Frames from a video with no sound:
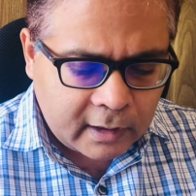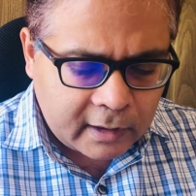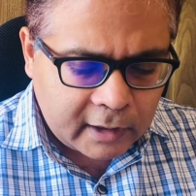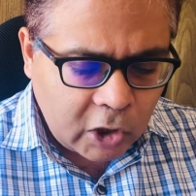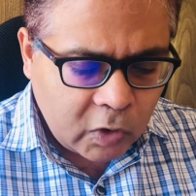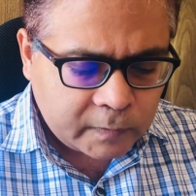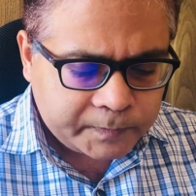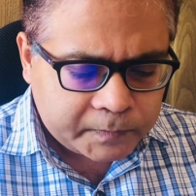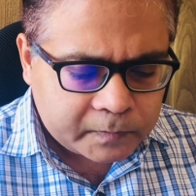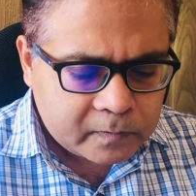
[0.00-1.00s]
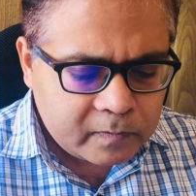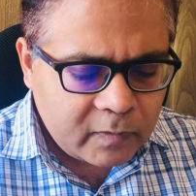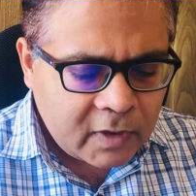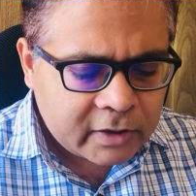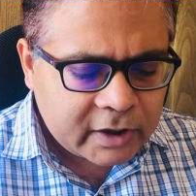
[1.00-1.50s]
Now,
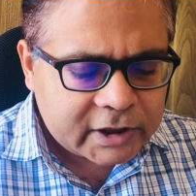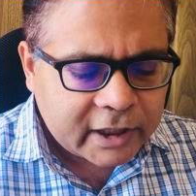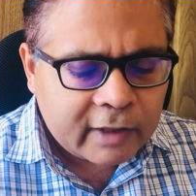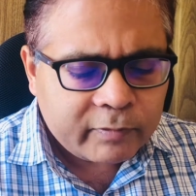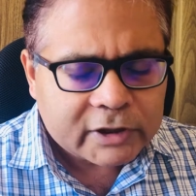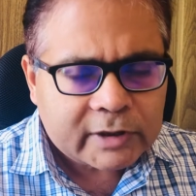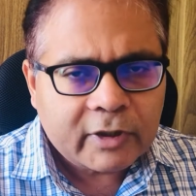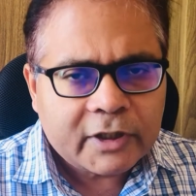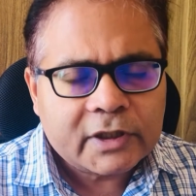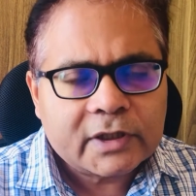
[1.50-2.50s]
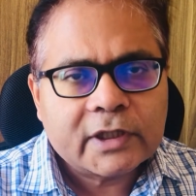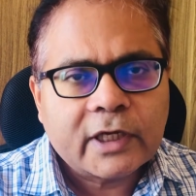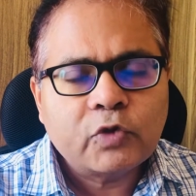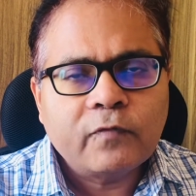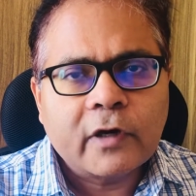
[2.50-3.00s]
the second possibility is
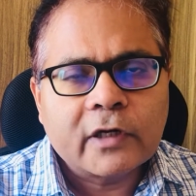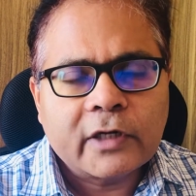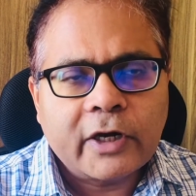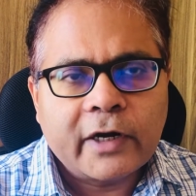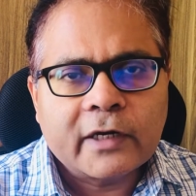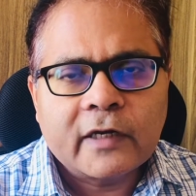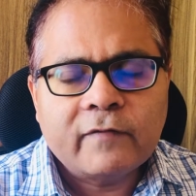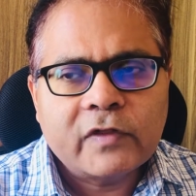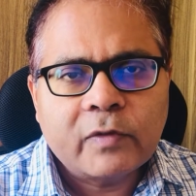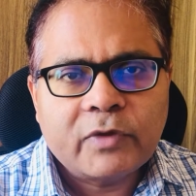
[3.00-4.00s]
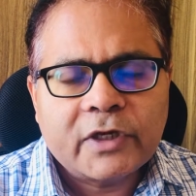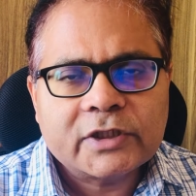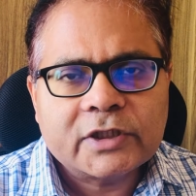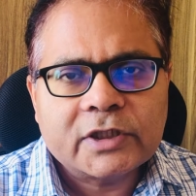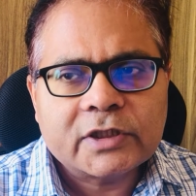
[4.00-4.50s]
that you work directly with the
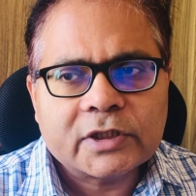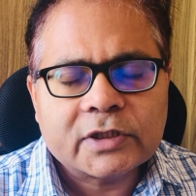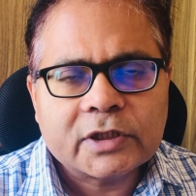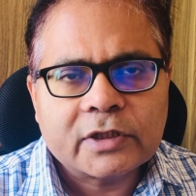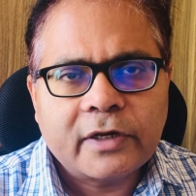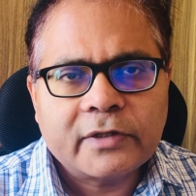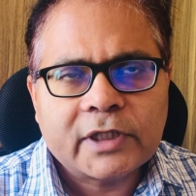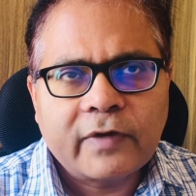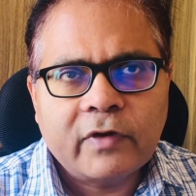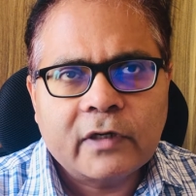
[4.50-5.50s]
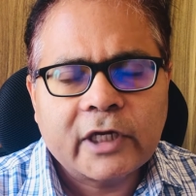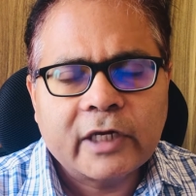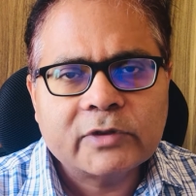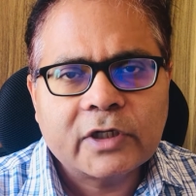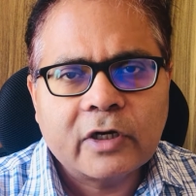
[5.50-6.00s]
PhD researcher, and several
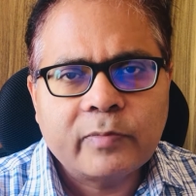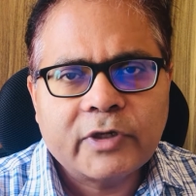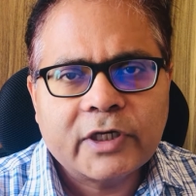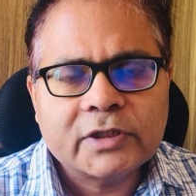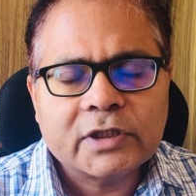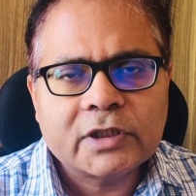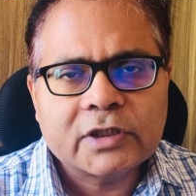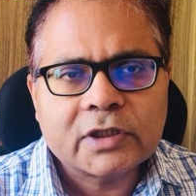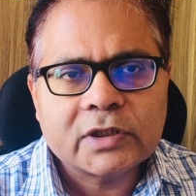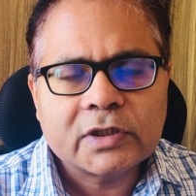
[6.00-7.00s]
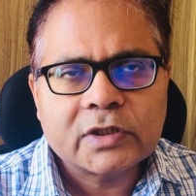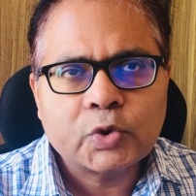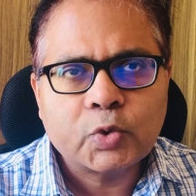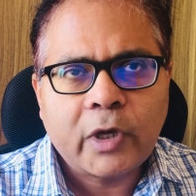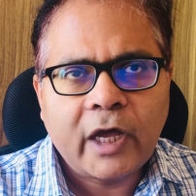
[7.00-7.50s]
times there are PhD researchers
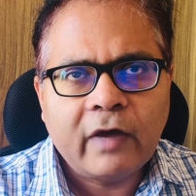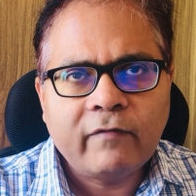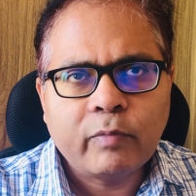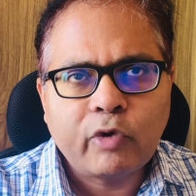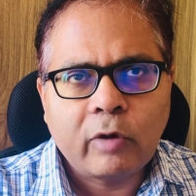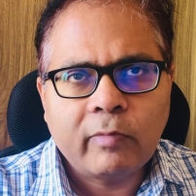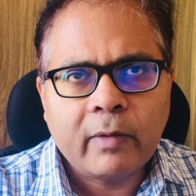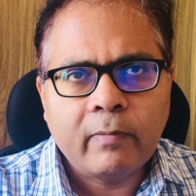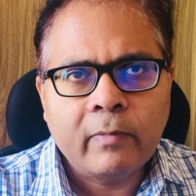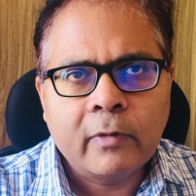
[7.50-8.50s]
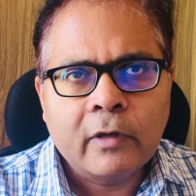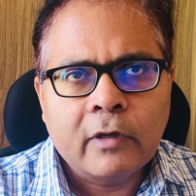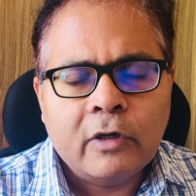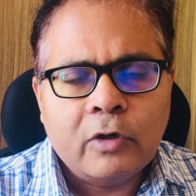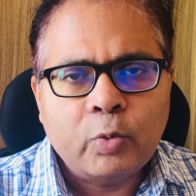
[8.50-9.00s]
who have a problem
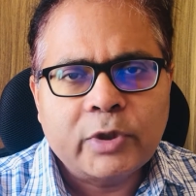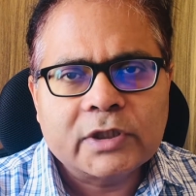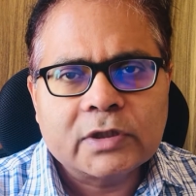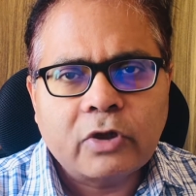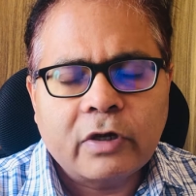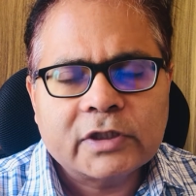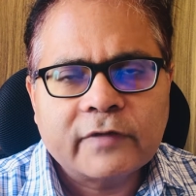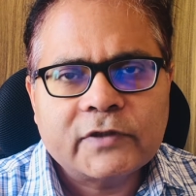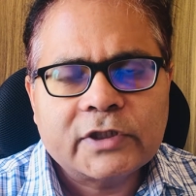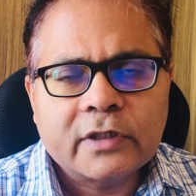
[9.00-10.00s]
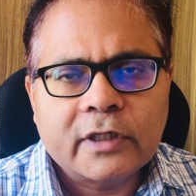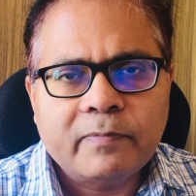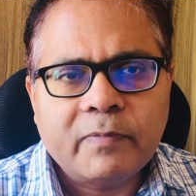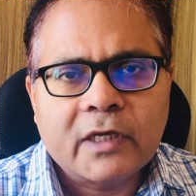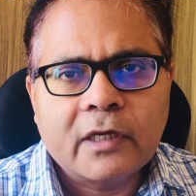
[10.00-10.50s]
which is not sufficiently
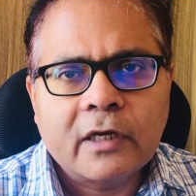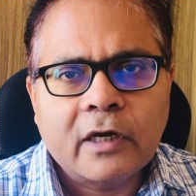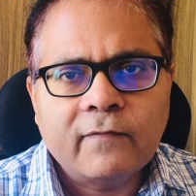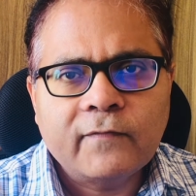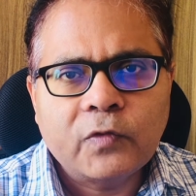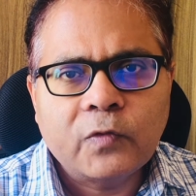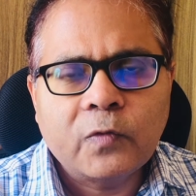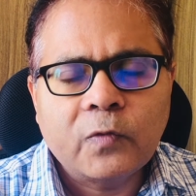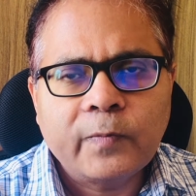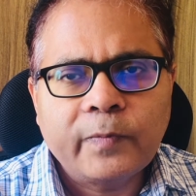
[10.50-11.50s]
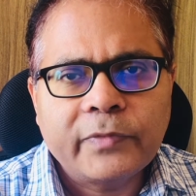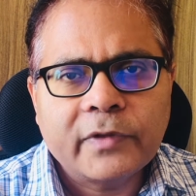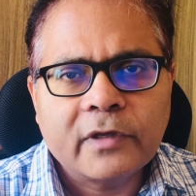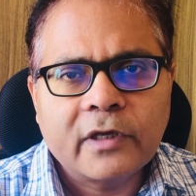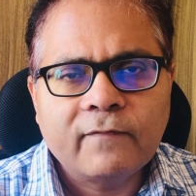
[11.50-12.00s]
big enough to
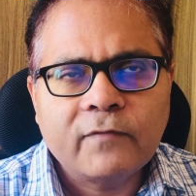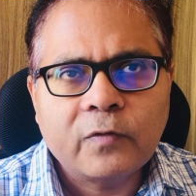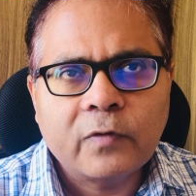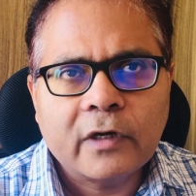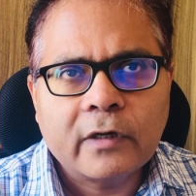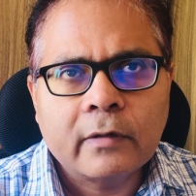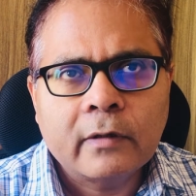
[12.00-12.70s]
give to a